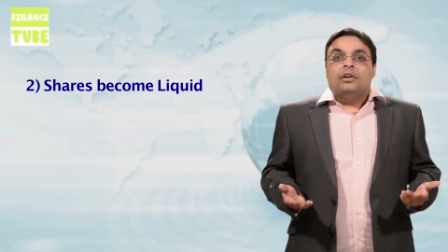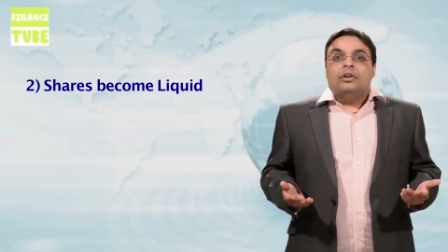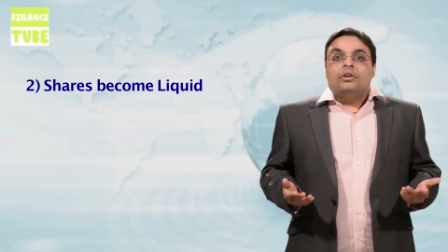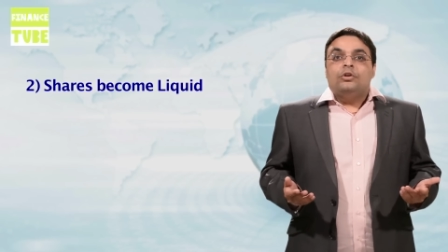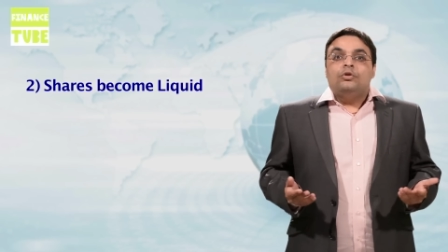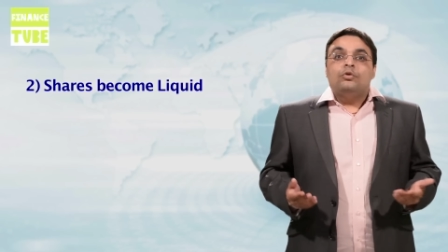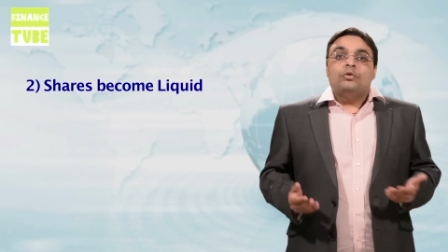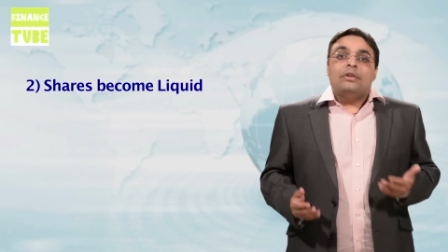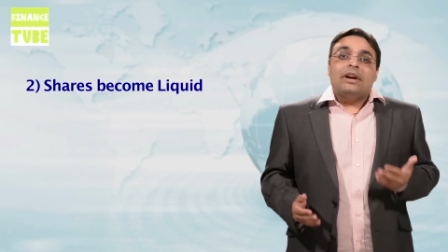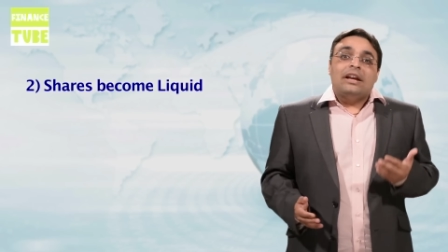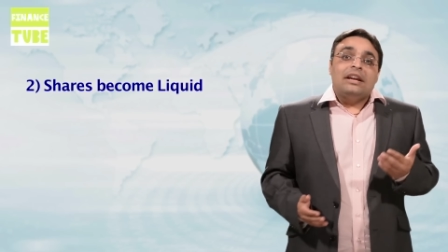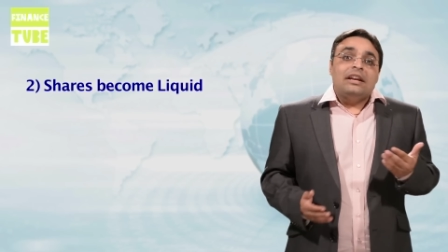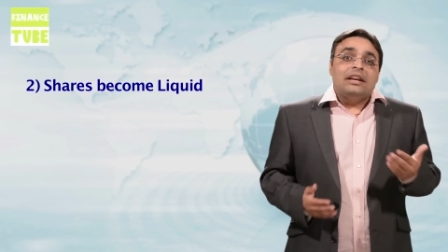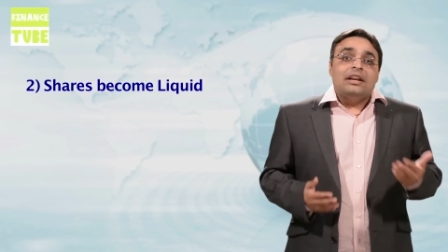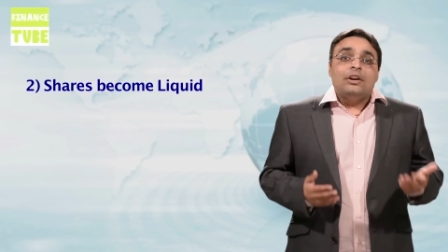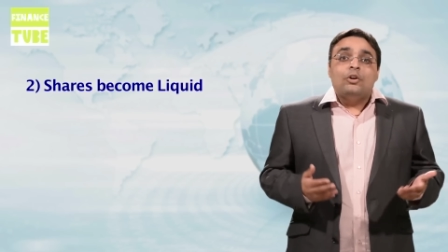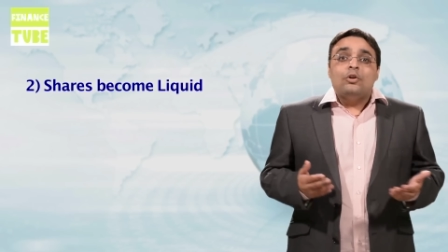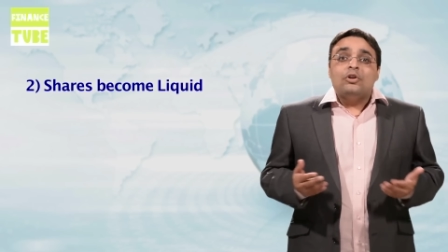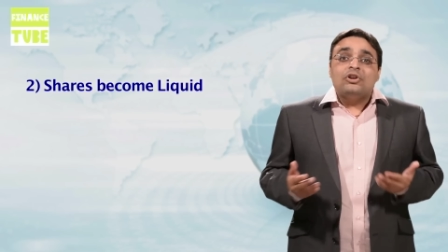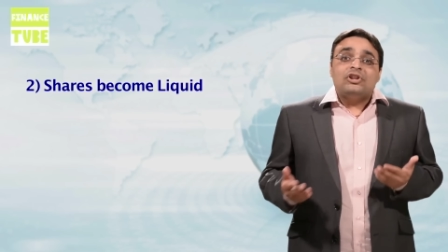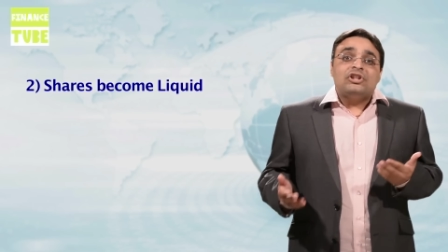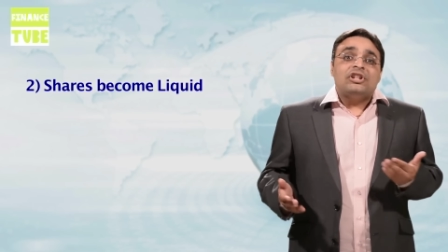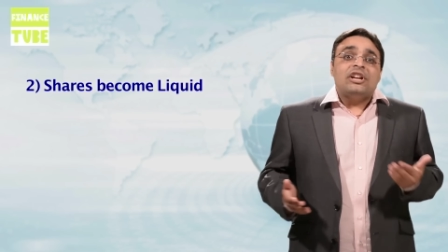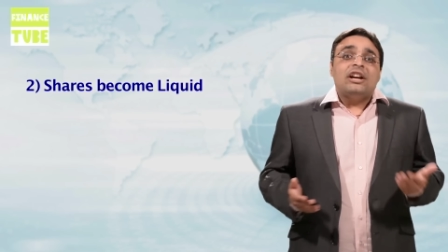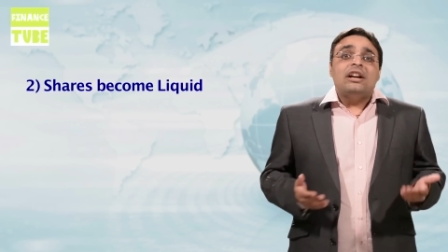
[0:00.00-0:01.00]
You can
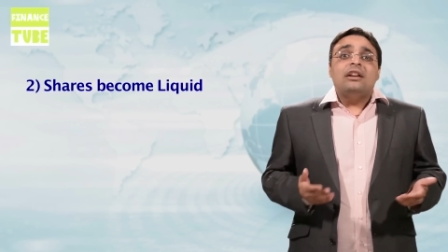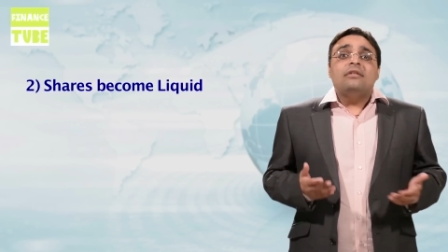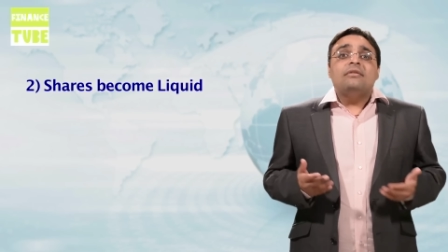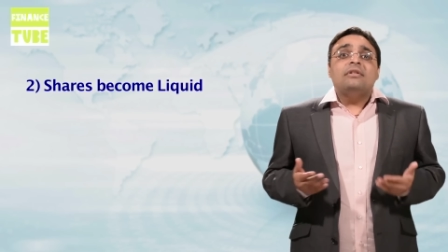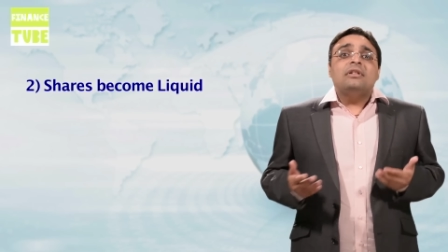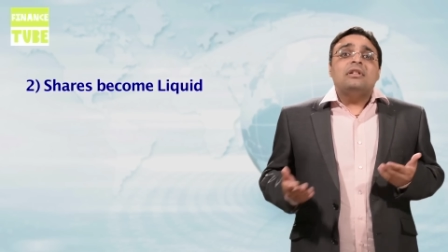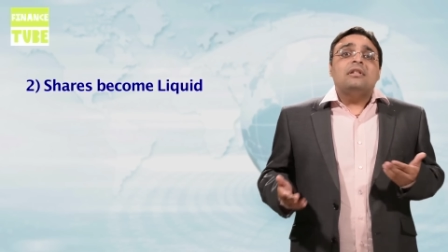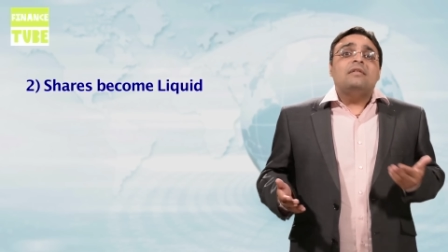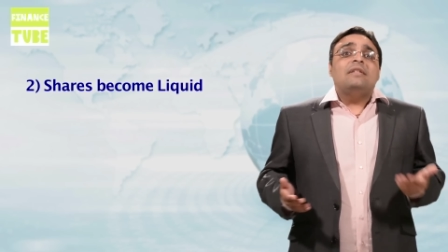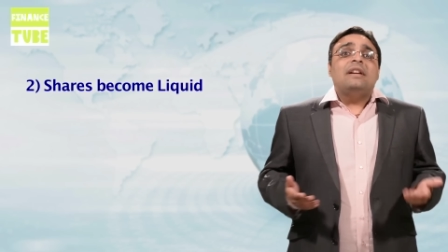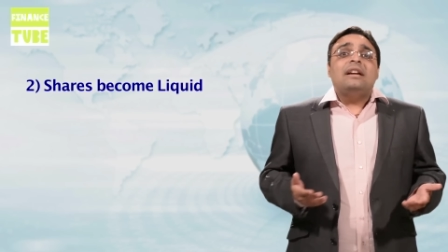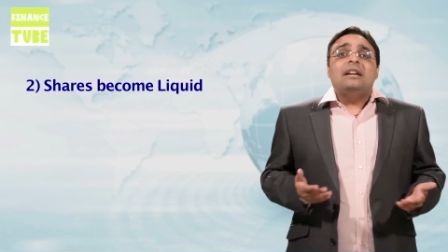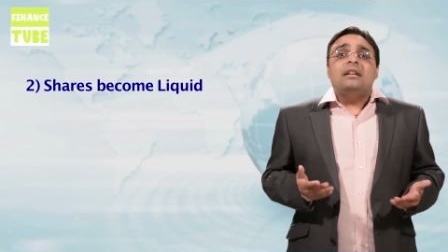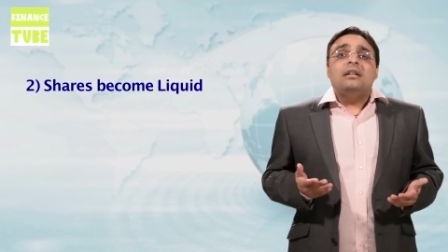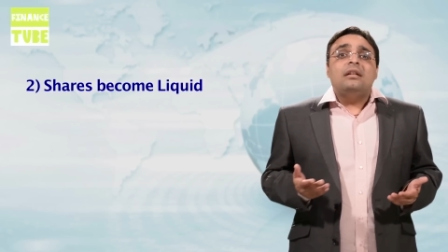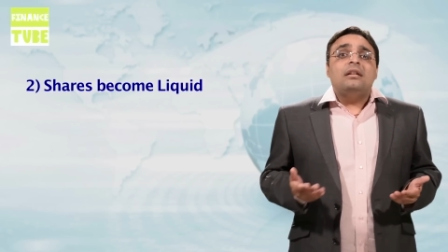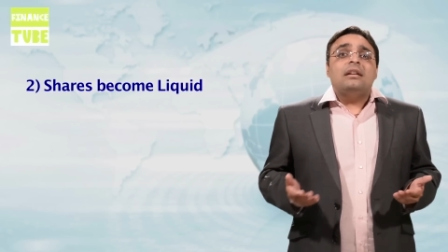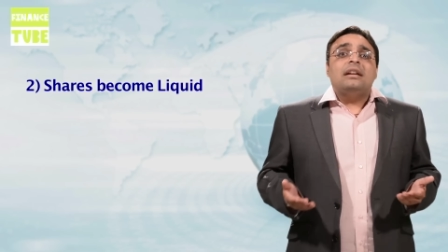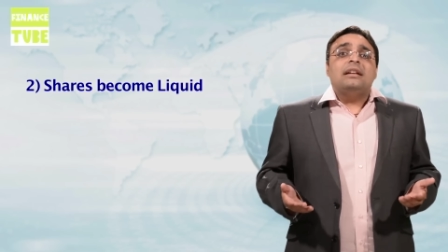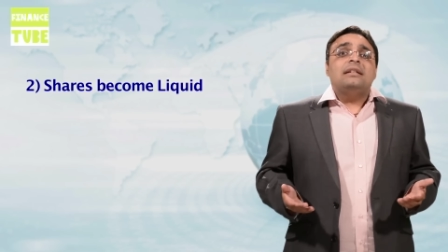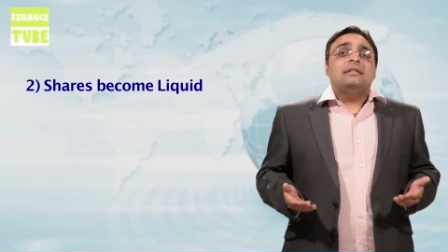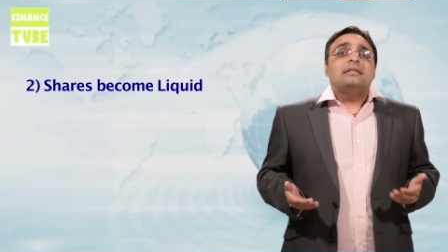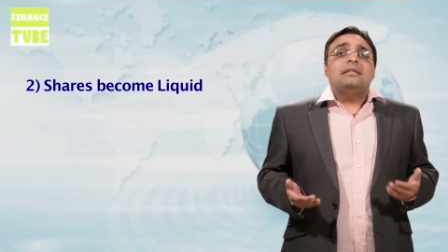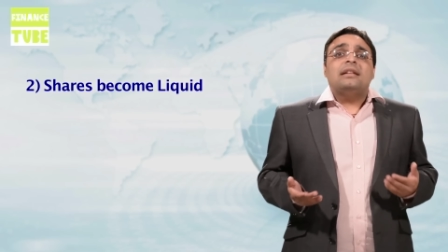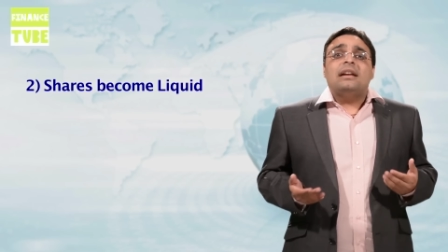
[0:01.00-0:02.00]
negotiate with a vendor
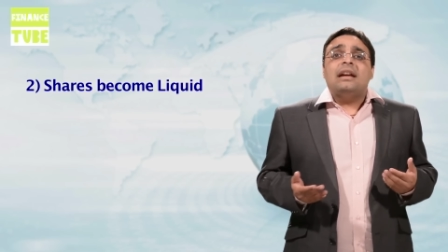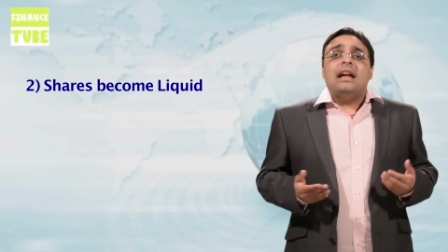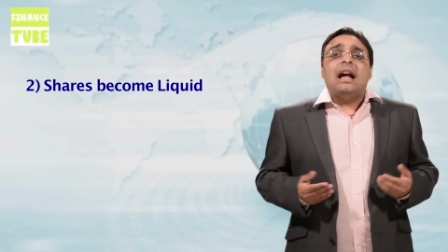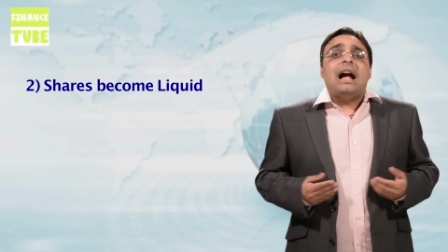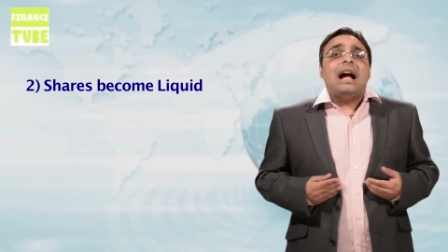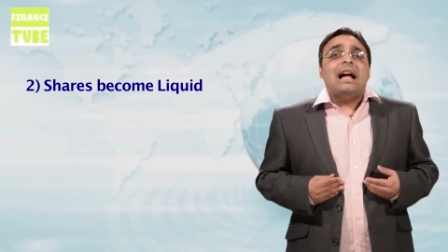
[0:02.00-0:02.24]
and say,